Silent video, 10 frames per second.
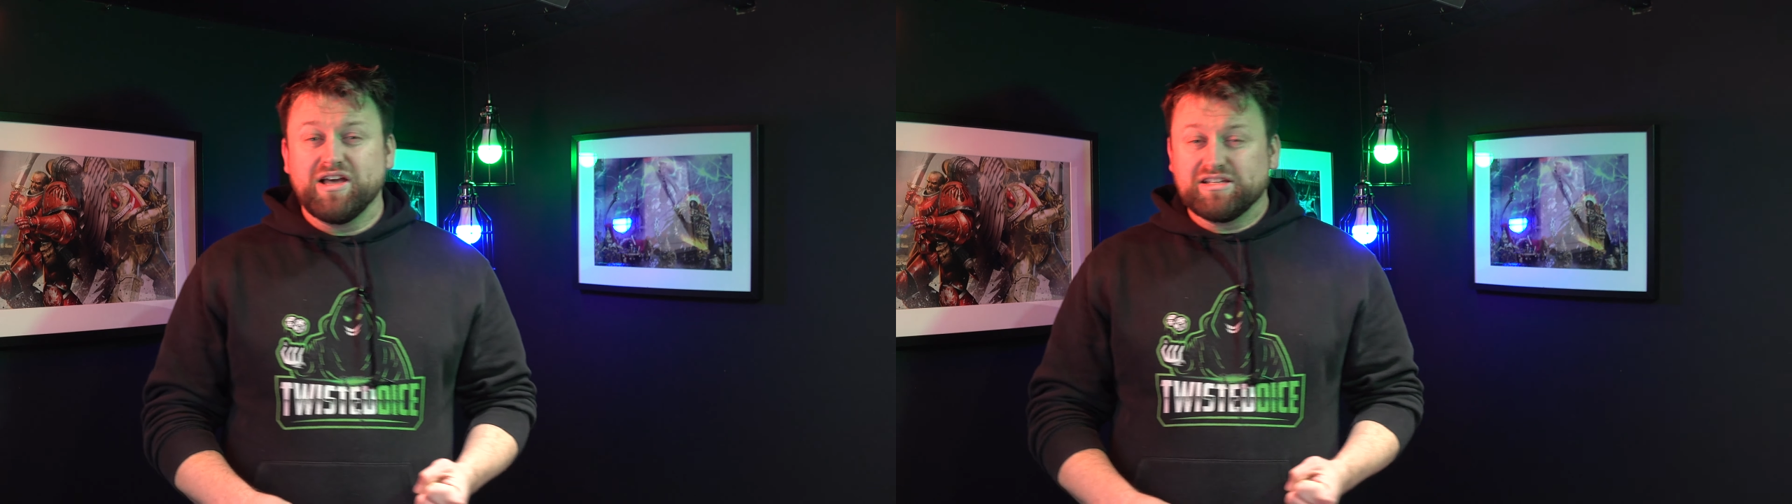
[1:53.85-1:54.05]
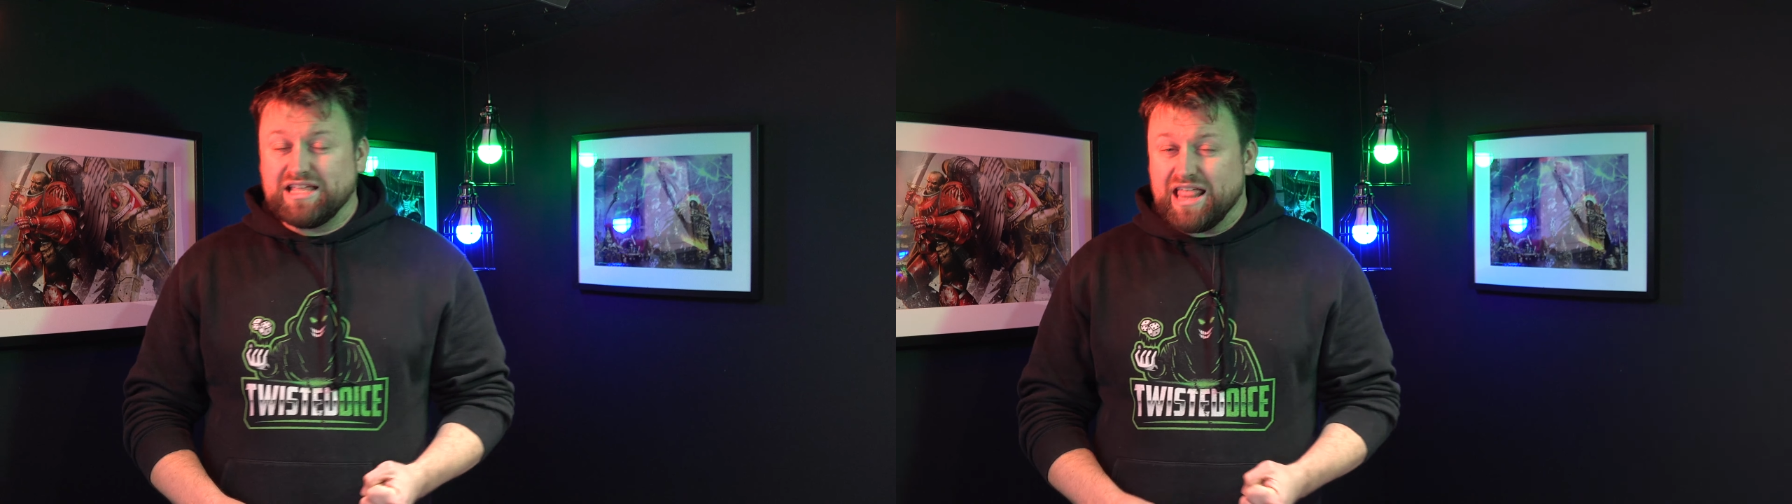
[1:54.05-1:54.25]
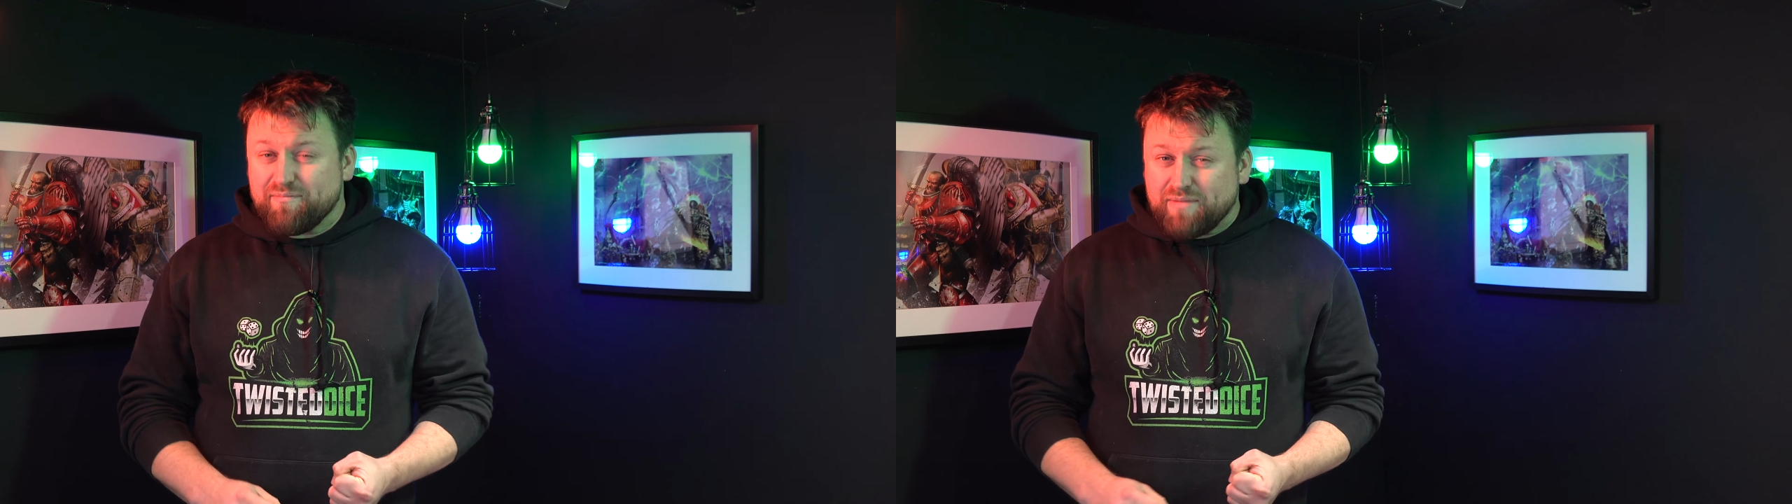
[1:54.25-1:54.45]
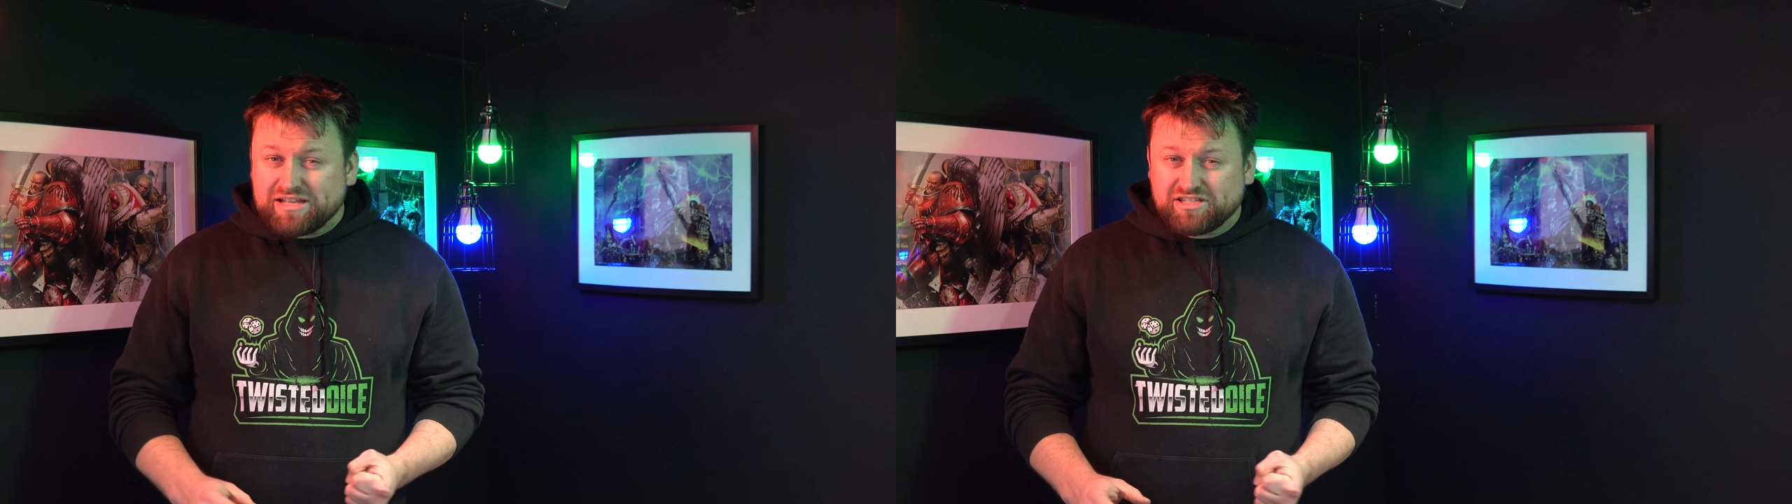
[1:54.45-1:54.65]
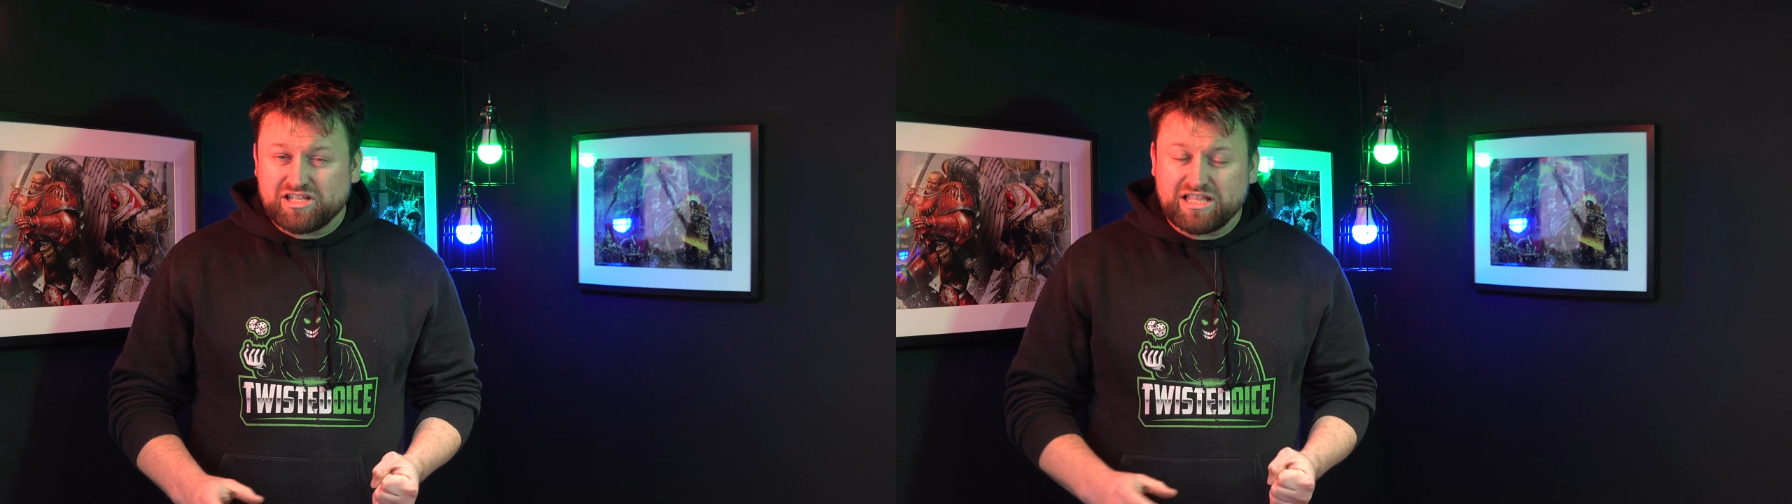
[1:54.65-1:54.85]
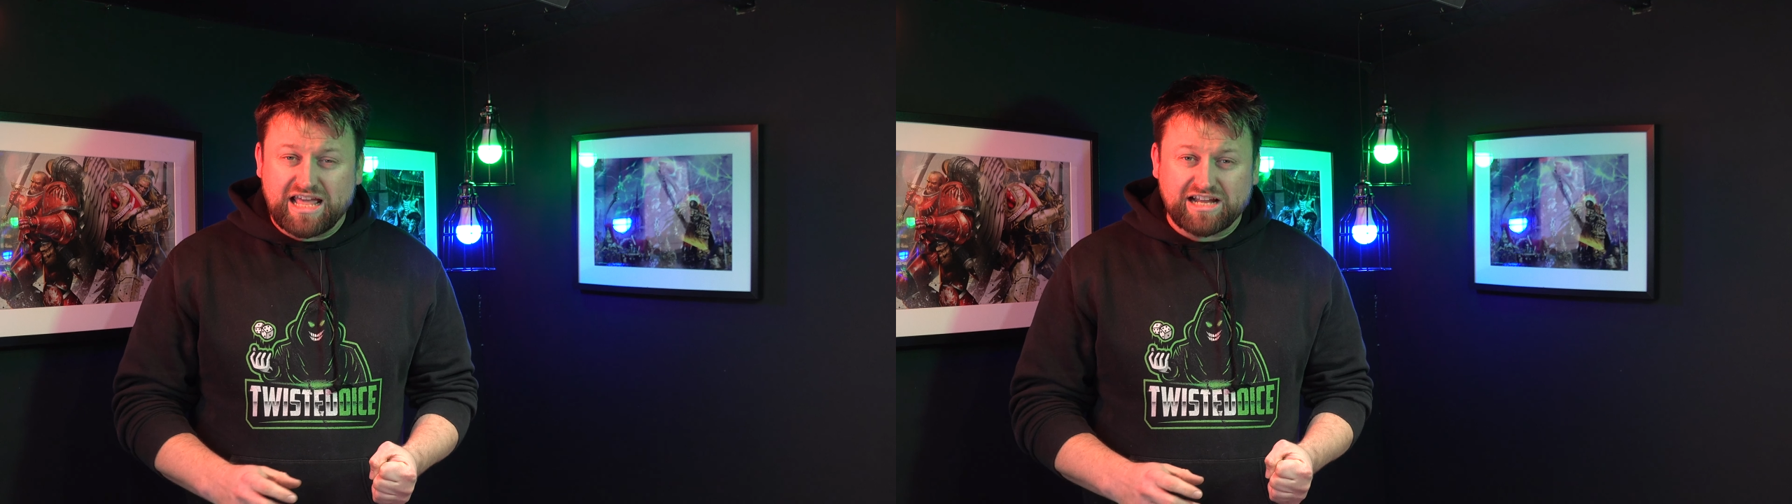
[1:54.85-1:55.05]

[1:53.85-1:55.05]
So that makes the